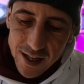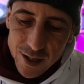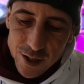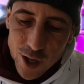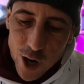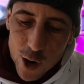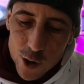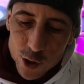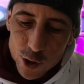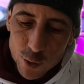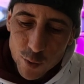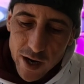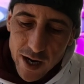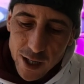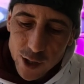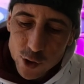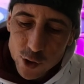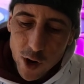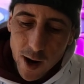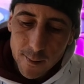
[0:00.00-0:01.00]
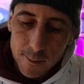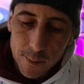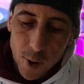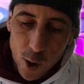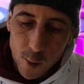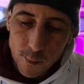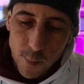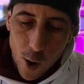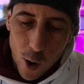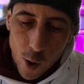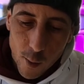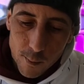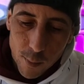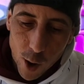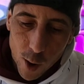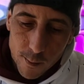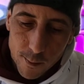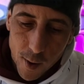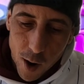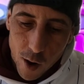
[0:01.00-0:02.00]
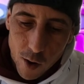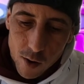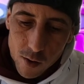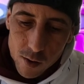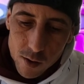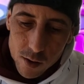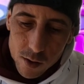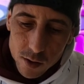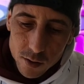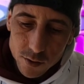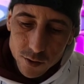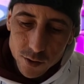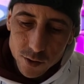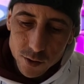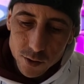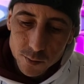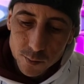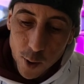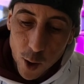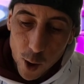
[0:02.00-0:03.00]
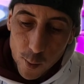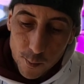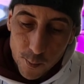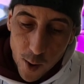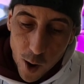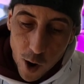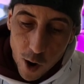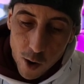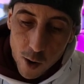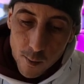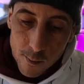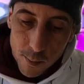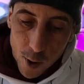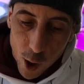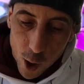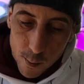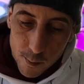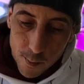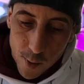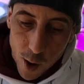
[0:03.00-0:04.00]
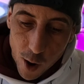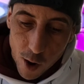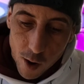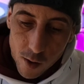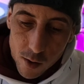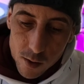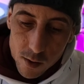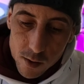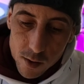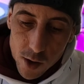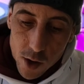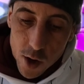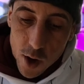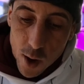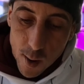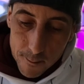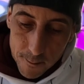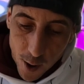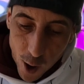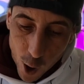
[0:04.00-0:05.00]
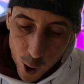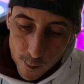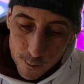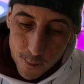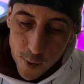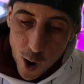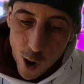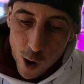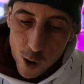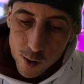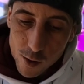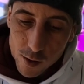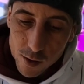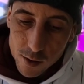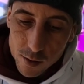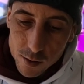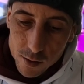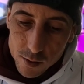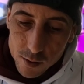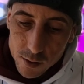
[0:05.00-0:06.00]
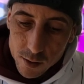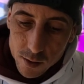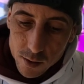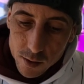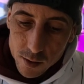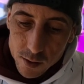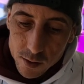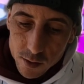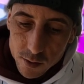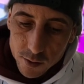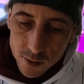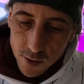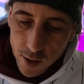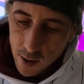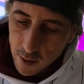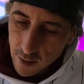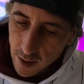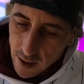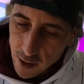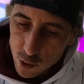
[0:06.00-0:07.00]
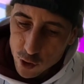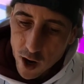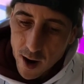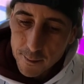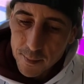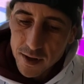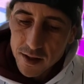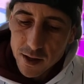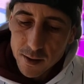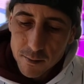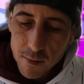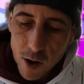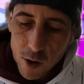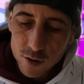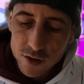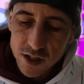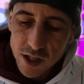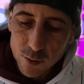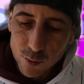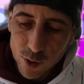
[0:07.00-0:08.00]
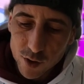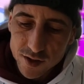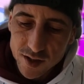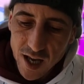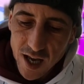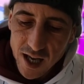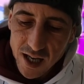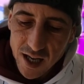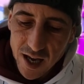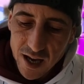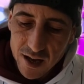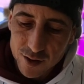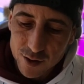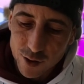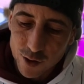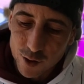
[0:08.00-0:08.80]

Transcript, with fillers: Let's go, sweet. Drop purple, purple. Purple, purple, purple. Alright, dropping the multi. We'll take it.